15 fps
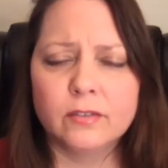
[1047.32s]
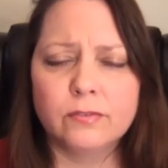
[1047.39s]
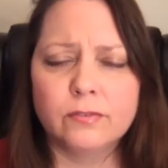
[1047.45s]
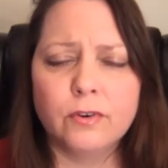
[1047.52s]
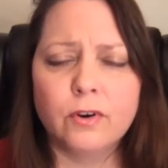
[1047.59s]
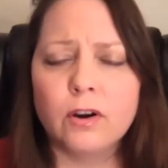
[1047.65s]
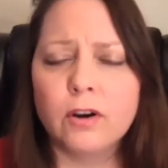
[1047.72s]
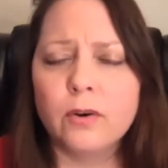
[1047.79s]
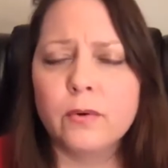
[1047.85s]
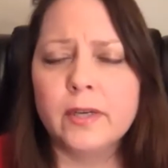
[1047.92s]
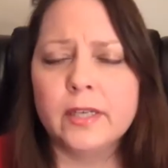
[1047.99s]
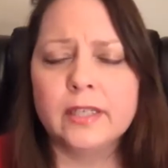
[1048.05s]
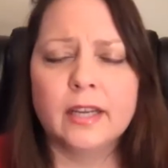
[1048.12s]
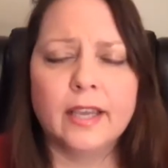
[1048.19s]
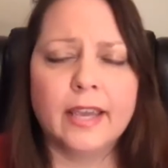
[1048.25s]

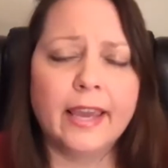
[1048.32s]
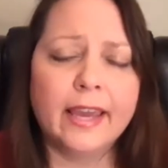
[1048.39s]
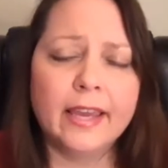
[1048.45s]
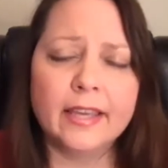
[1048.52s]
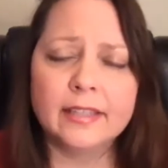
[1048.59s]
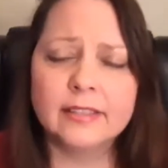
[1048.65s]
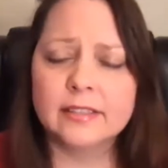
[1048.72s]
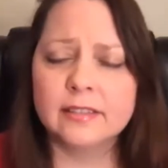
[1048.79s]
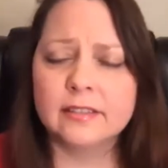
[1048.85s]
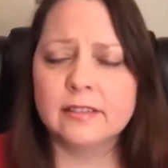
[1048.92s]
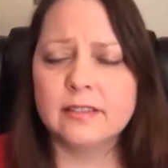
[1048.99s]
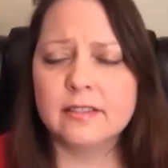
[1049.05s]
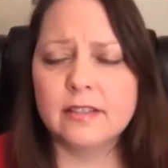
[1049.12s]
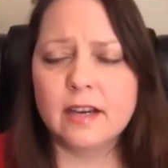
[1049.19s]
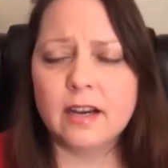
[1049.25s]
401ks and
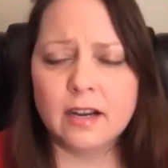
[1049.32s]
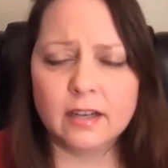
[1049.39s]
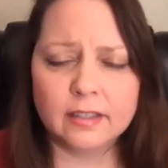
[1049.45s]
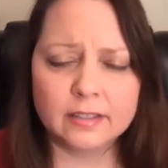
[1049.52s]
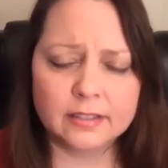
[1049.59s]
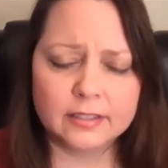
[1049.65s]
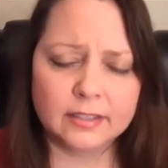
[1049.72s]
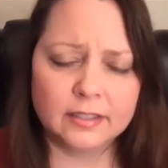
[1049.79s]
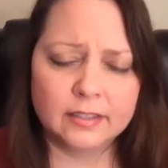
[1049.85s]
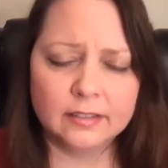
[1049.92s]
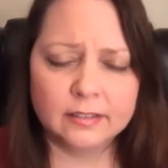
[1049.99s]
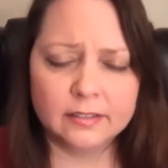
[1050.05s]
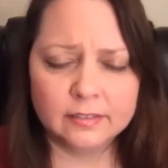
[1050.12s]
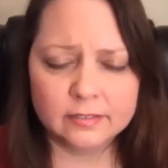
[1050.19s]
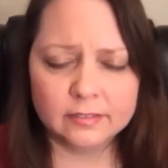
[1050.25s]
stocks
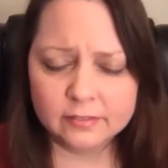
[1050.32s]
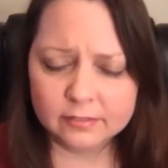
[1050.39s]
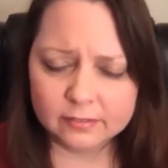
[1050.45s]
and